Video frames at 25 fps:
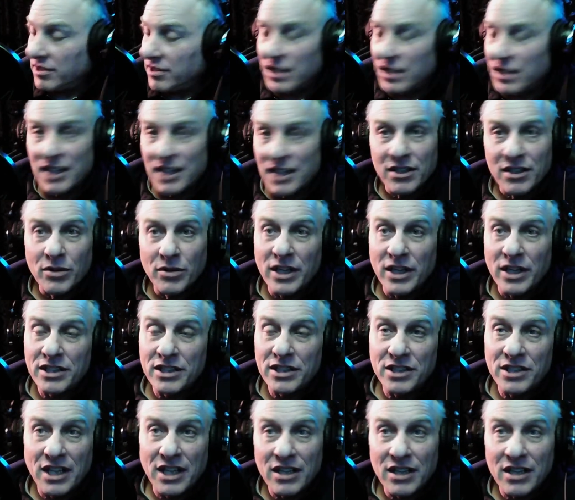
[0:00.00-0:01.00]
It's not the
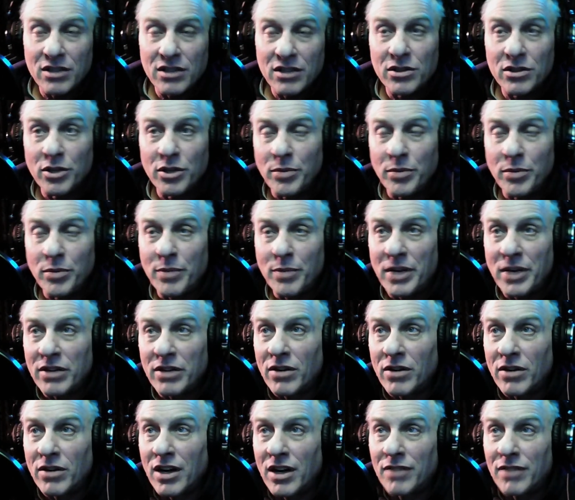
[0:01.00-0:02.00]
greatest dongle. You'd be
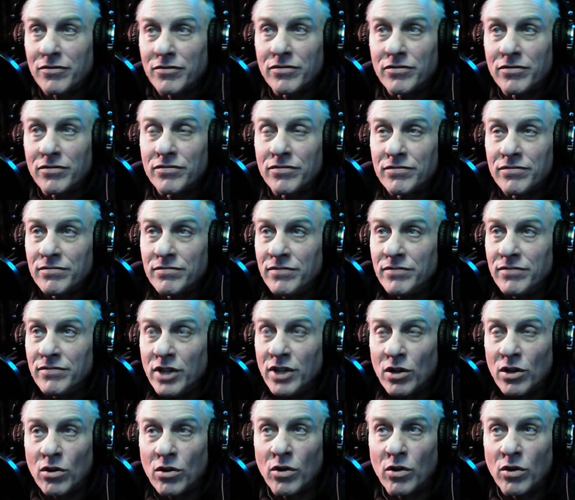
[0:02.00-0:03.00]
better off,
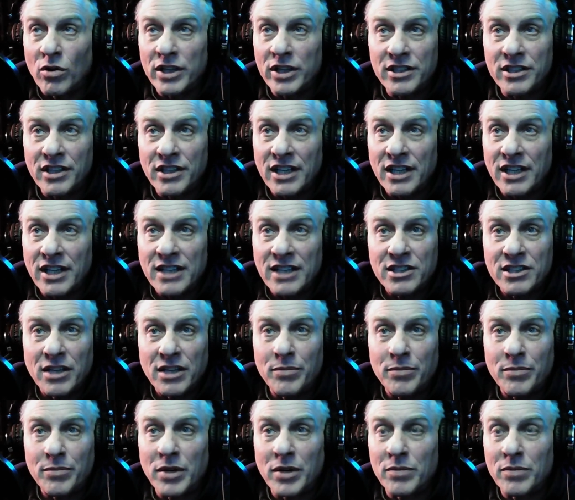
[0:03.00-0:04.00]
going to the next
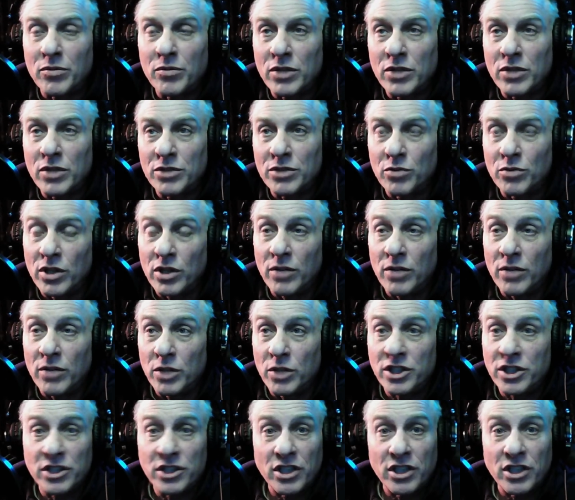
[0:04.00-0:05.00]
step up, which
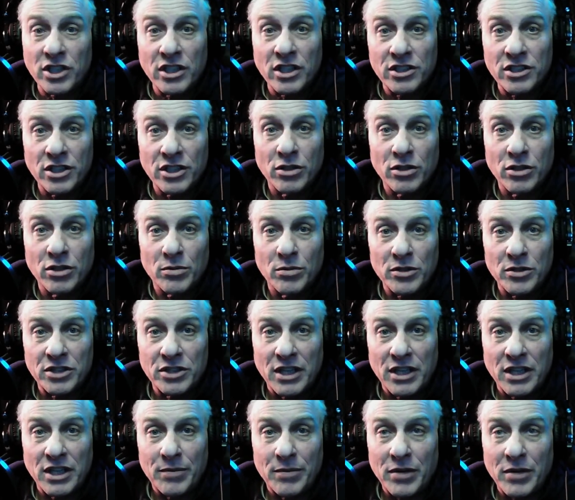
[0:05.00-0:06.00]
is a considerable
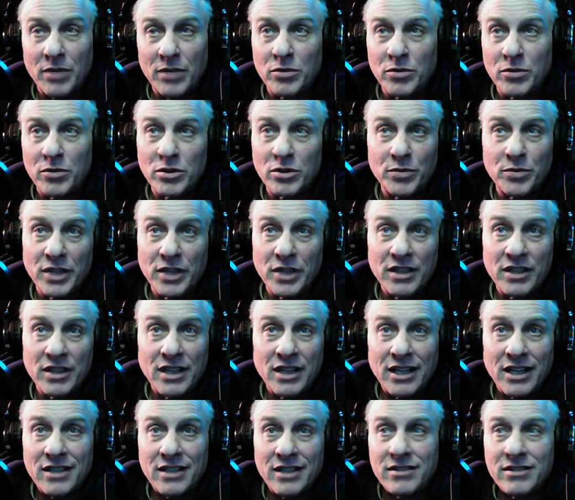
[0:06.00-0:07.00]
step up, which would be
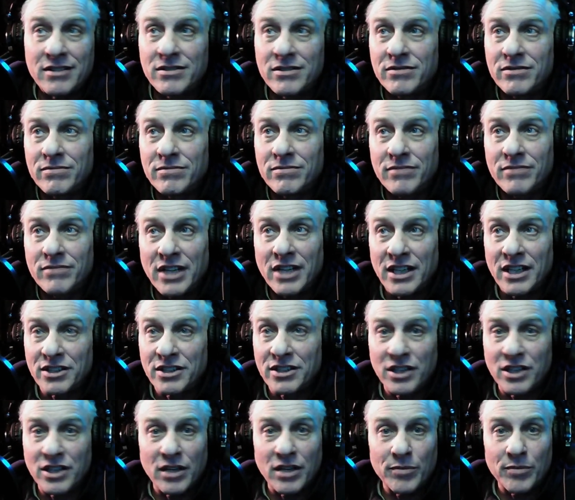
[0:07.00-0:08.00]
like an
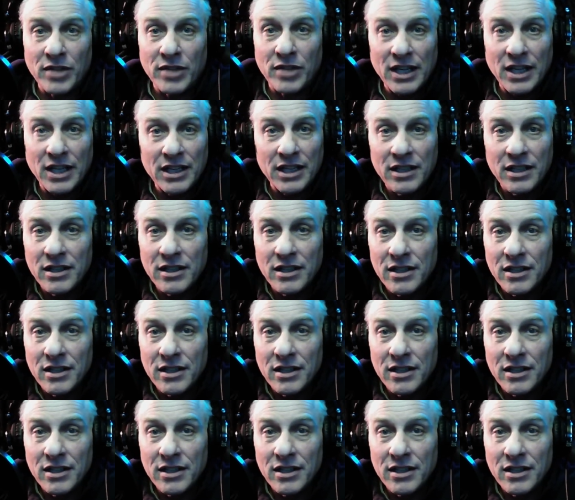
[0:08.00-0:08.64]
SDR play.